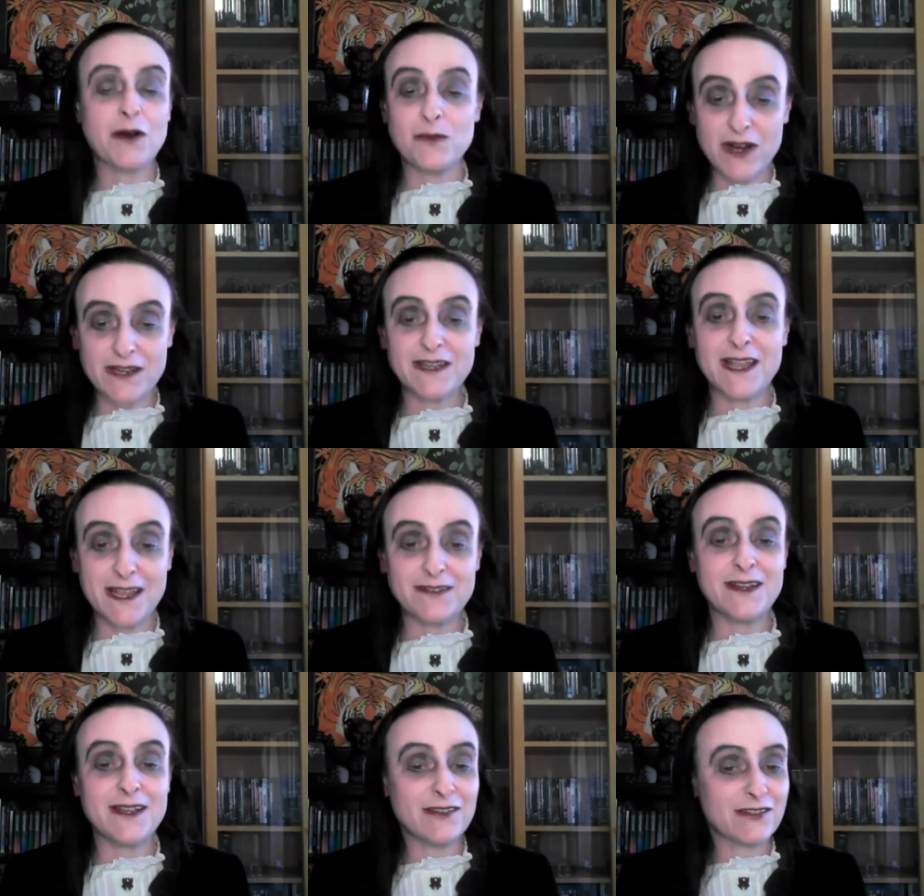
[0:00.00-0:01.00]
on one
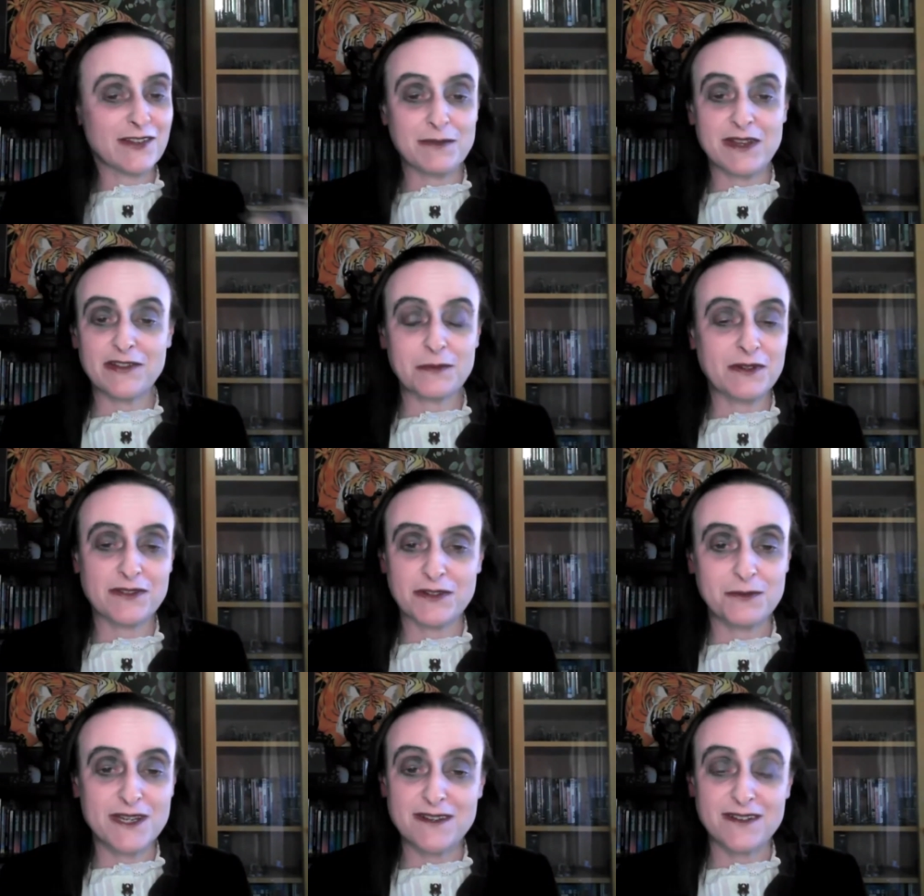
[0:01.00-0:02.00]
hand, yes, I'm desperate to
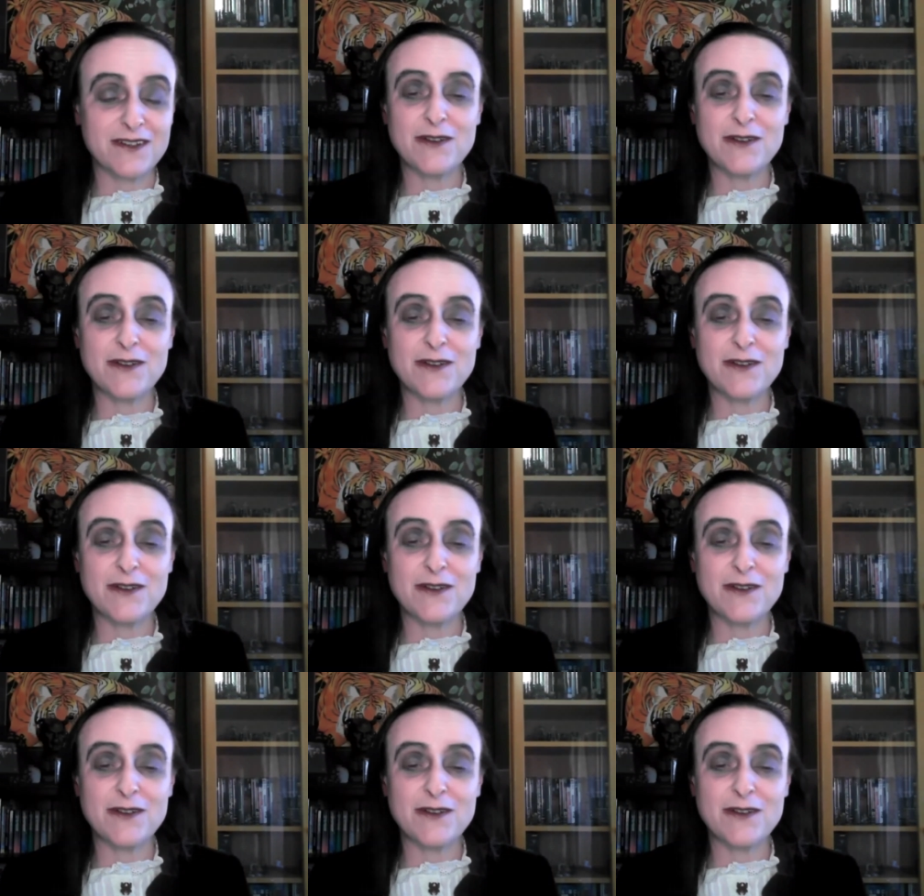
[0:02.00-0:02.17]
read it.